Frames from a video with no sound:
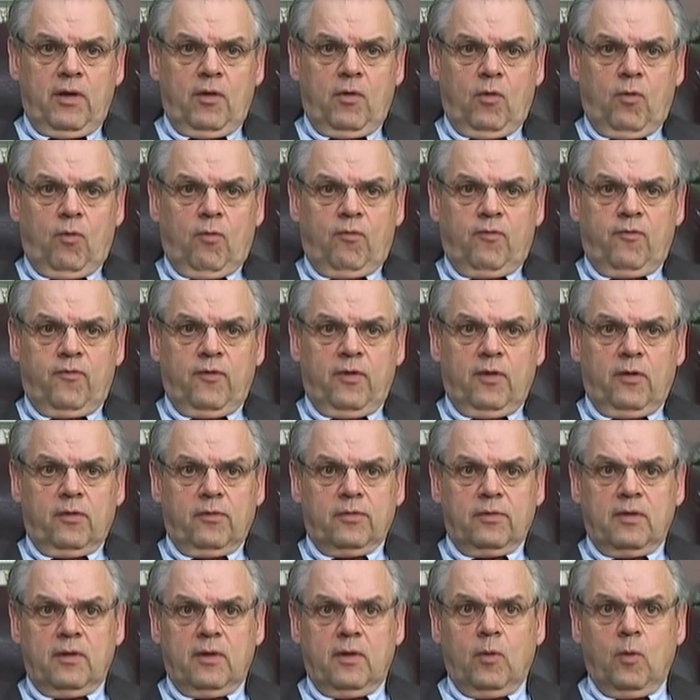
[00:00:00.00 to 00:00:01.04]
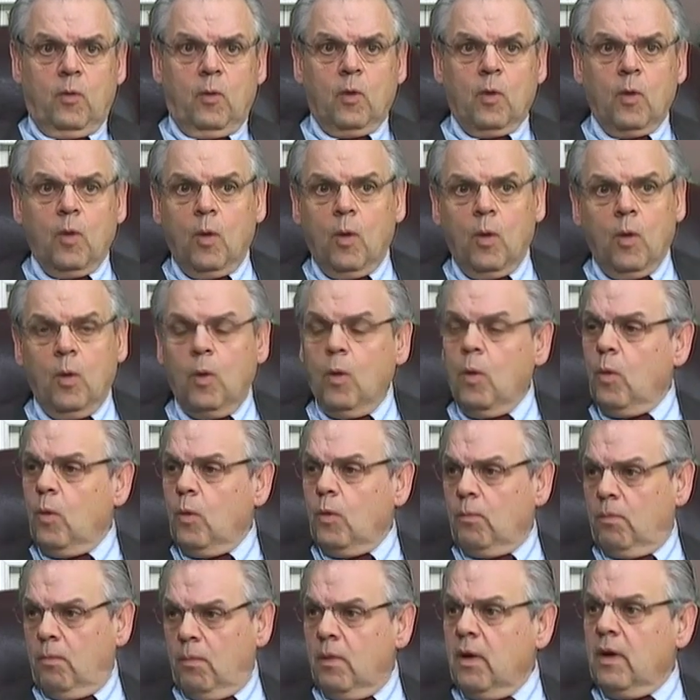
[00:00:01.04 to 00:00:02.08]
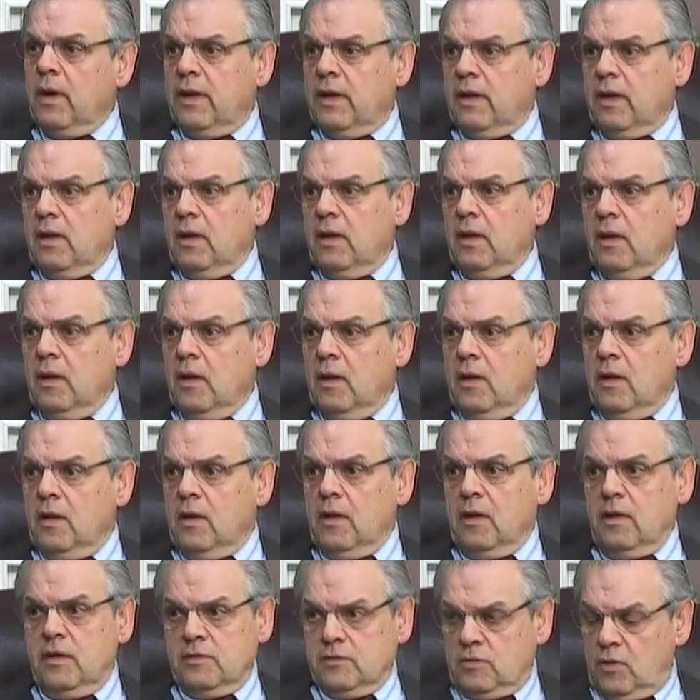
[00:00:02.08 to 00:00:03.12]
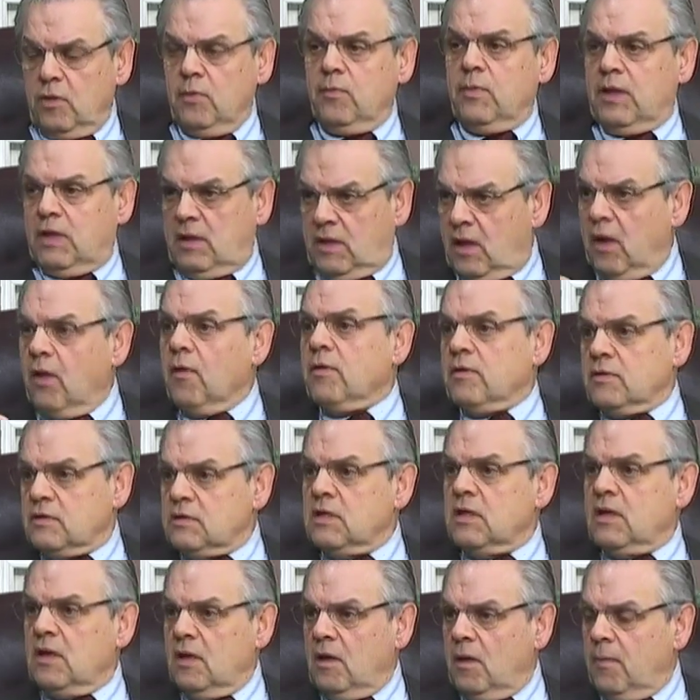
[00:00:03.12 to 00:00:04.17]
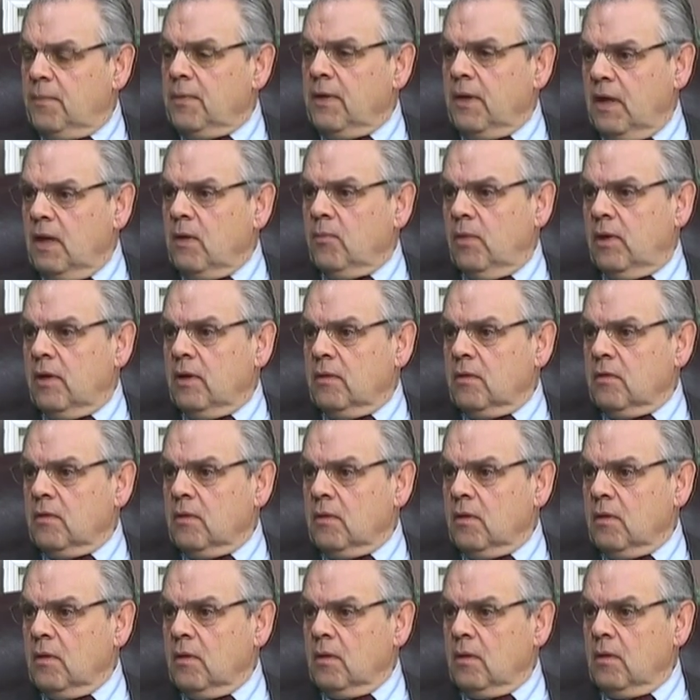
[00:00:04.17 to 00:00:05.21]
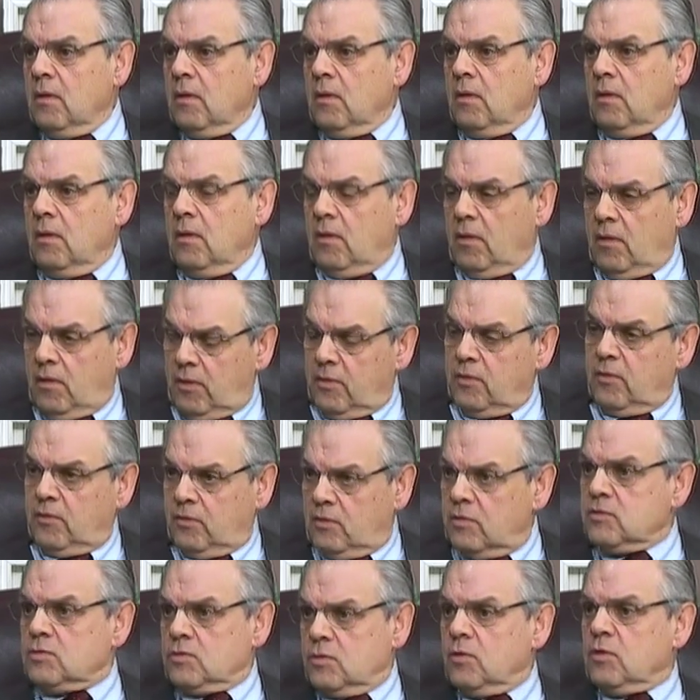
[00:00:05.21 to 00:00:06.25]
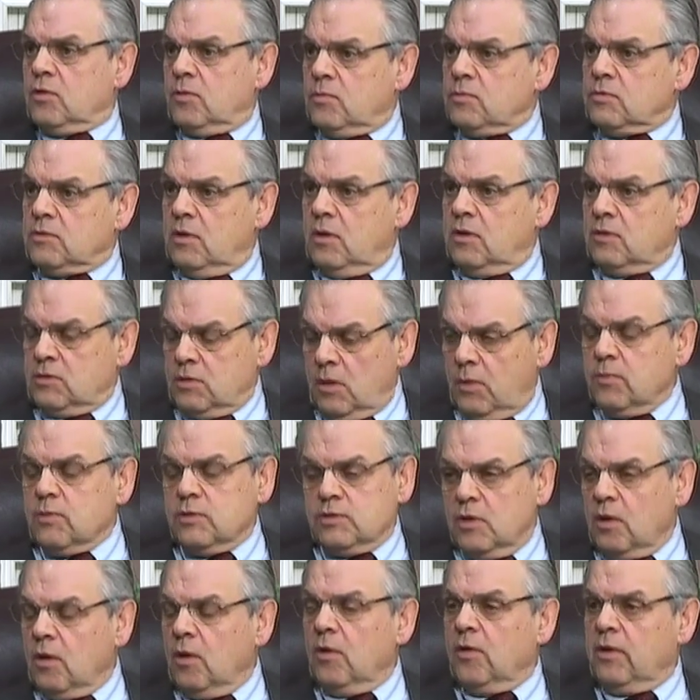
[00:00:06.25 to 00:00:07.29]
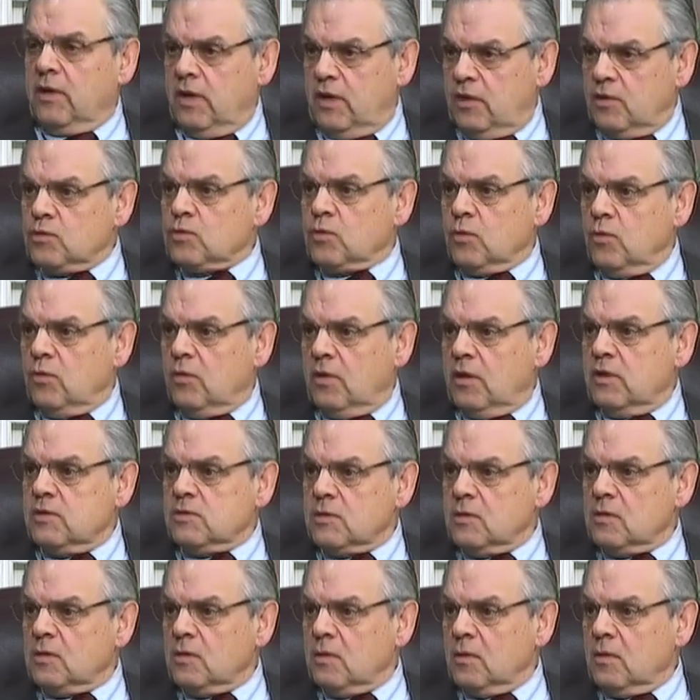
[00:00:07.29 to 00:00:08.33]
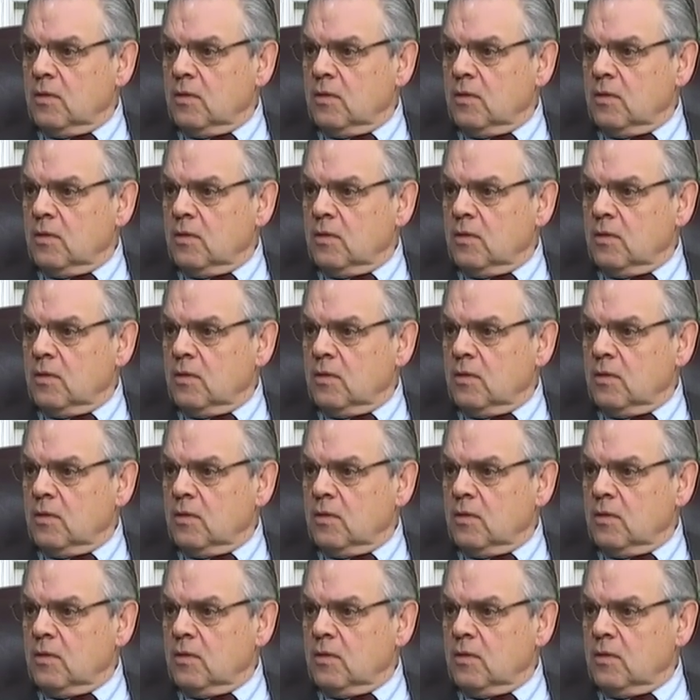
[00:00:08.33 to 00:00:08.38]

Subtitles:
who felt they were owed money is going to be guaranteed a payment under this circumstance. Somebody's going to look at it and scrutinize it.